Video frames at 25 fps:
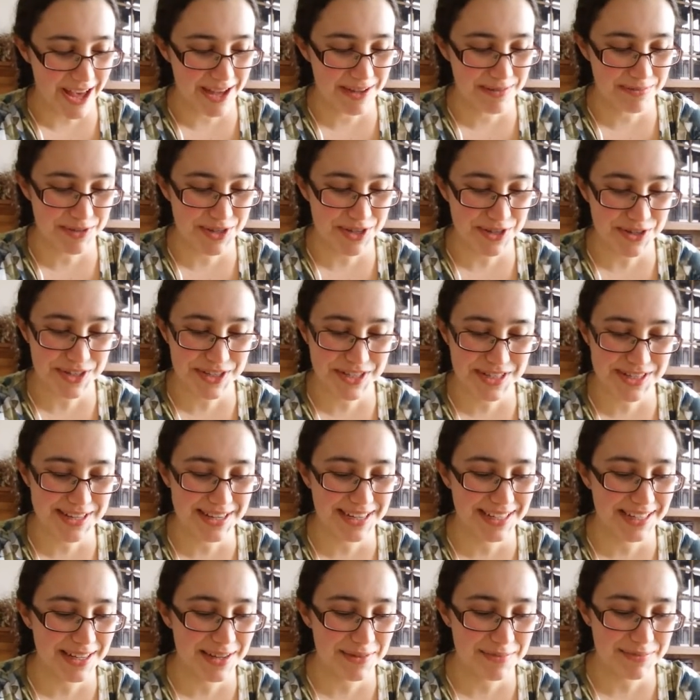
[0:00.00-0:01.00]
Um, so just a
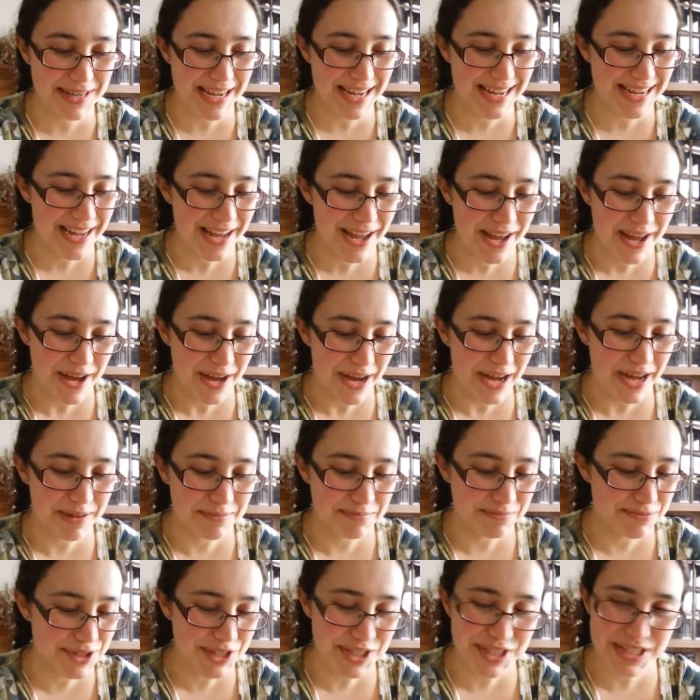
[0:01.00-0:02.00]
little update,
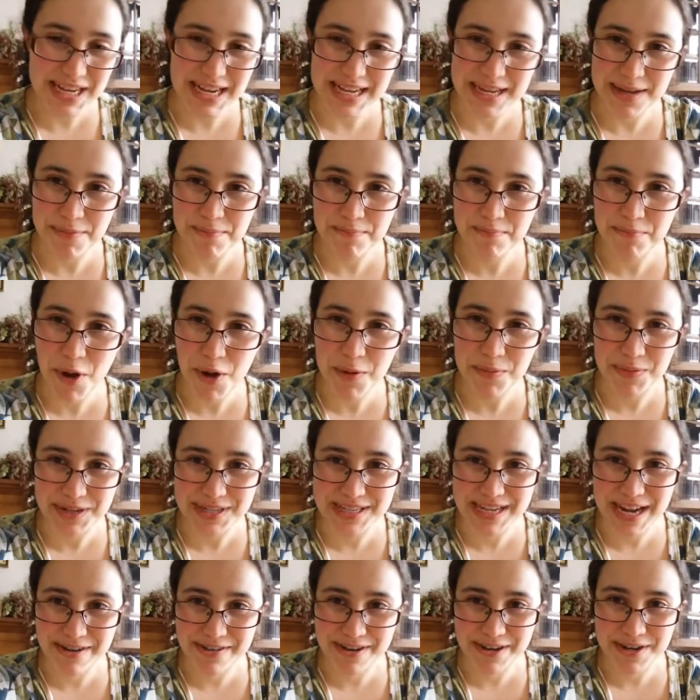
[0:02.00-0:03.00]
um, just like a
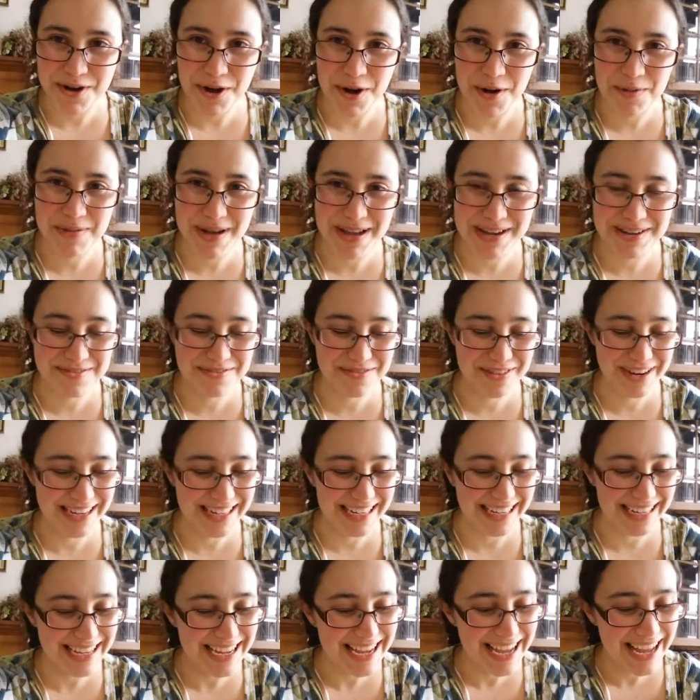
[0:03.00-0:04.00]
momentary comment,
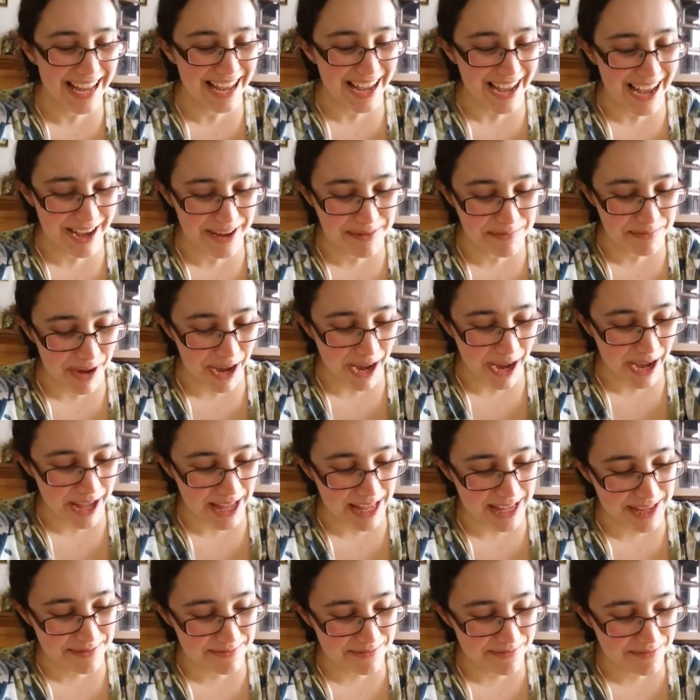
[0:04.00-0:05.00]
really. Um,
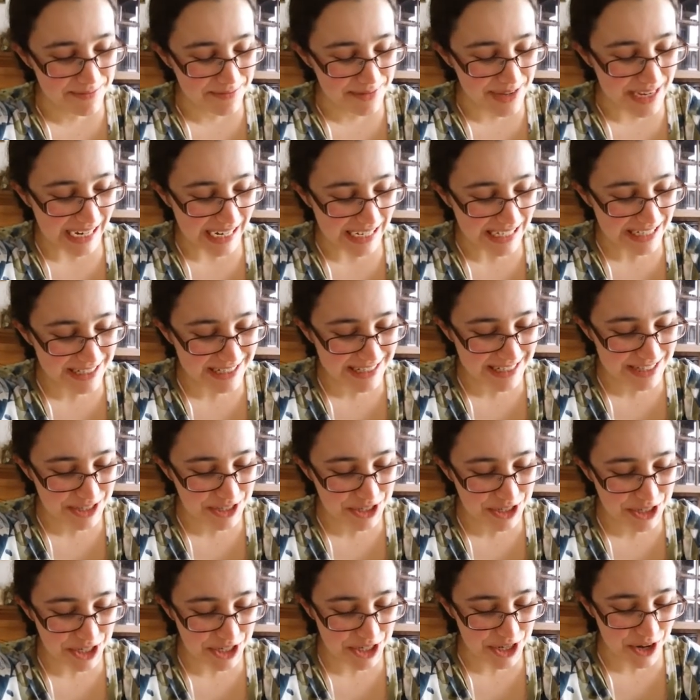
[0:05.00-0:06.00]
I'm
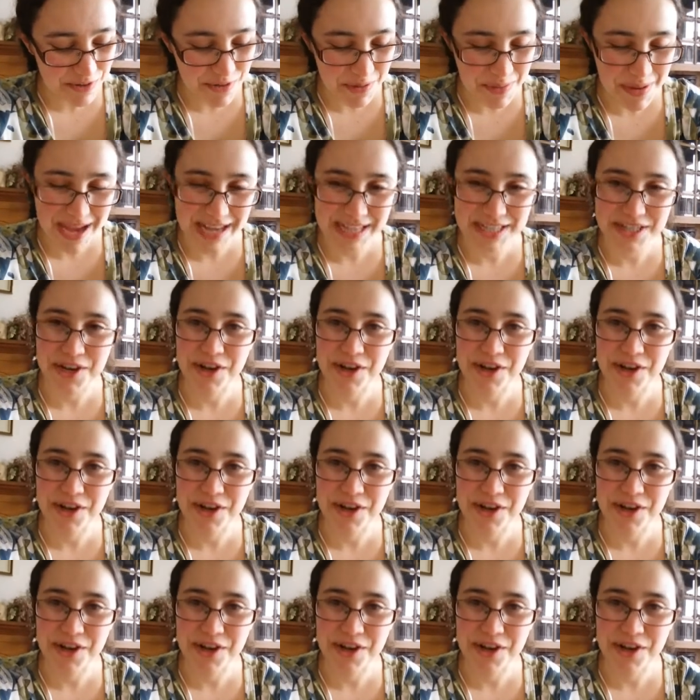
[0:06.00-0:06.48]
just over page